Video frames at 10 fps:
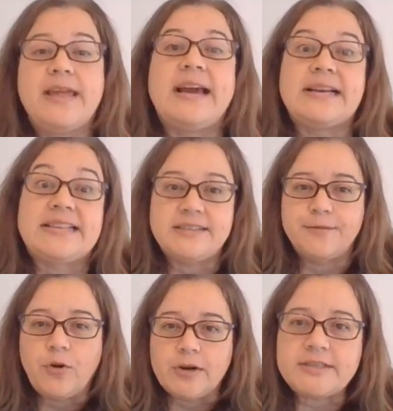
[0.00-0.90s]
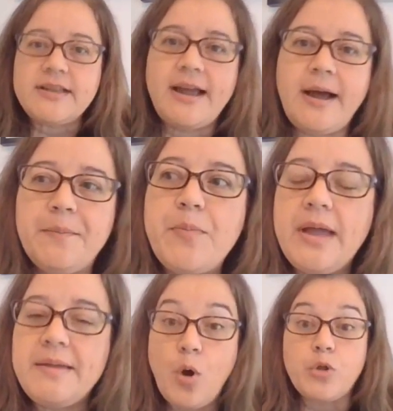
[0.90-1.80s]
Yes, of course.
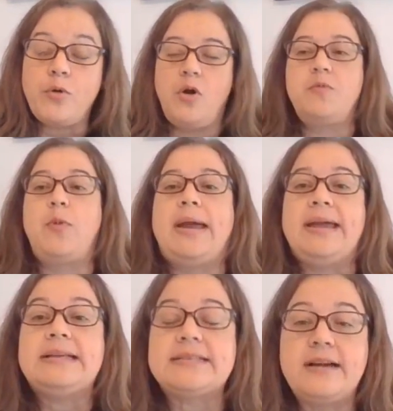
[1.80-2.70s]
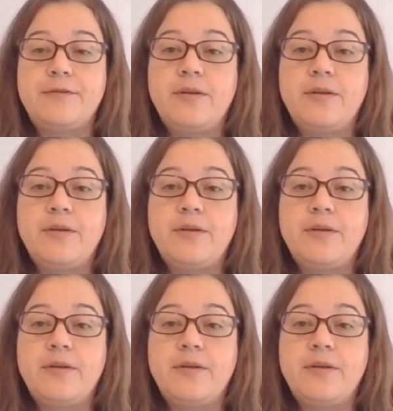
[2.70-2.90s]
In both ways.